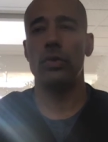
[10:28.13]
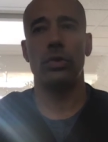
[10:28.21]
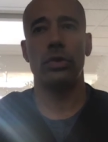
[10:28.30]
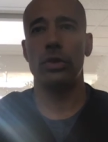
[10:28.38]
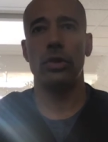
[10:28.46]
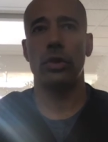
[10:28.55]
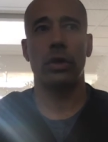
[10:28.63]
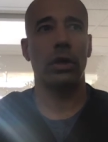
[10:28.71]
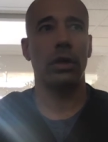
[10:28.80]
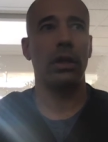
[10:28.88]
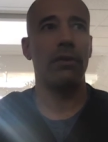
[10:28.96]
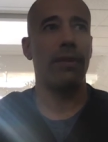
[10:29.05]
You're
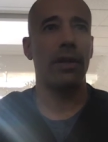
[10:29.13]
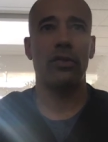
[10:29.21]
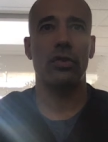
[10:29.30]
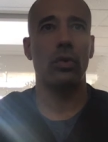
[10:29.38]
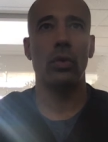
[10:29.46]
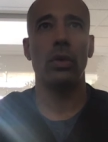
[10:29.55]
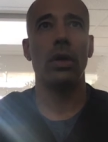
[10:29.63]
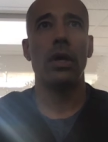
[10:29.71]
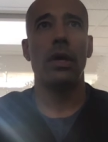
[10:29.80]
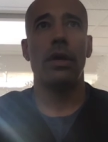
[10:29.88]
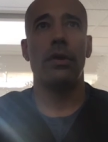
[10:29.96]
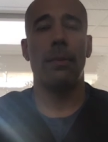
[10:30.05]
going to leave vet school,
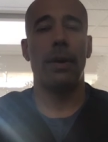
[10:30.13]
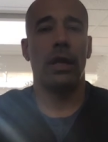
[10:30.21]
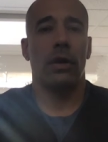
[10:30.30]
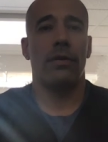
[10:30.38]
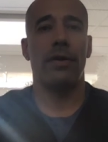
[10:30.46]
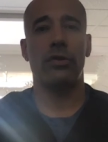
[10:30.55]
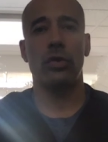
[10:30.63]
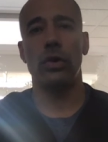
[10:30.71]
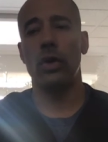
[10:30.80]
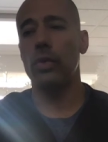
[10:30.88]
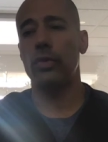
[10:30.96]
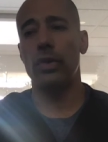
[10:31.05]
depending on the vet school
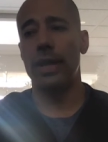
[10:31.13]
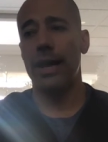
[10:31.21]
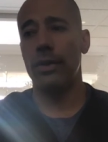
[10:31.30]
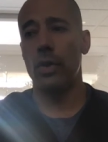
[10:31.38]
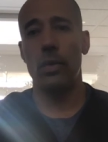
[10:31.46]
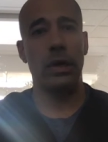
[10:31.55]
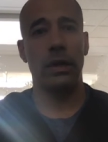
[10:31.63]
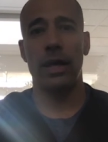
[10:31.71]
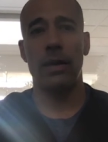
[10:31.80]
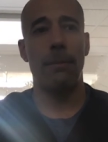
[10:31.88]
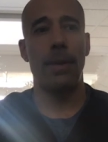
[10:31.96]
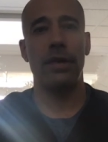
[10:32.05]
you go to, not knowing a
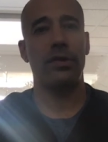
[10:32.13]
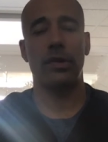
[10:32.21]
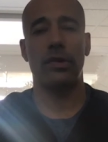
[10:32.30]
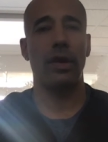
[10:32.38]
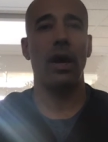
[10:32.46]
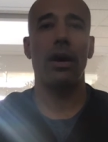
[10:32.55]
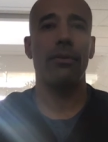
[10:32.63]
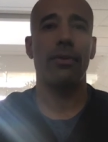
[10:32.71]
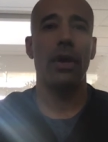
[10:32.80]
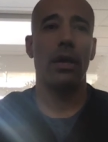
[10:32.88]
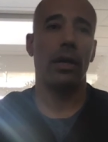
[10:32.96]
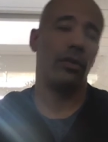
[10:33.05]
lot of basic
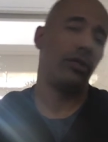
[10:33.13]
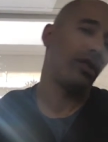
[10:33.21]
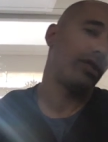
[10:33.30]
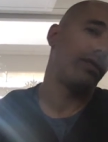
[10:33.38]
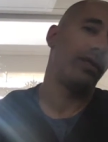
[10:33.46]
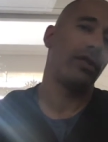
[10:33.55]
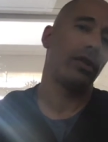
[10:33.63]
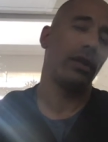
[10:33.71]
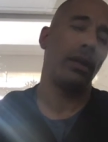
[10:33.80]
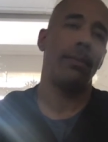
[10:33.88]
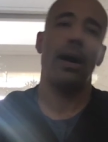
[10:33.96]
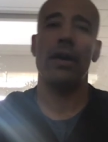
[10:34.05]
stuff because you're just
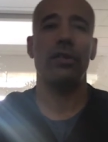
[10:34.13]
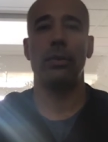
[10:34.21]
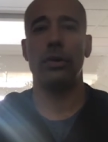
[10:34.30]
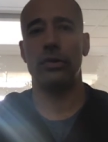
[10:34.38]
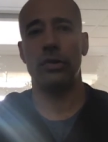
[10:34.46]
physically impossible.